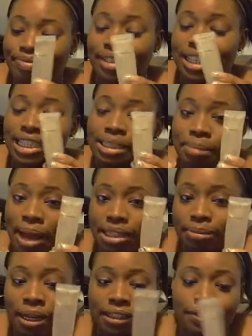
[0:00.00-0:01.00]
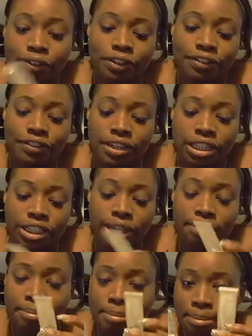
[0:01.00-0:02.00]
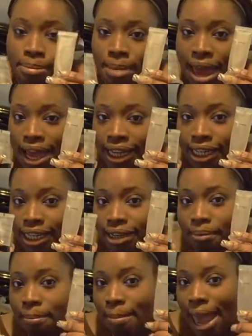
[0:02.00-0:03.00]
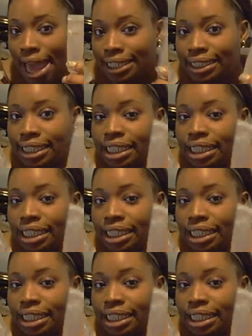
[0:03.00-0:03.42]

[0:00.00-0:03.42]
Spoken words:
There's Smash Bash Photo Finish and MAC Matte.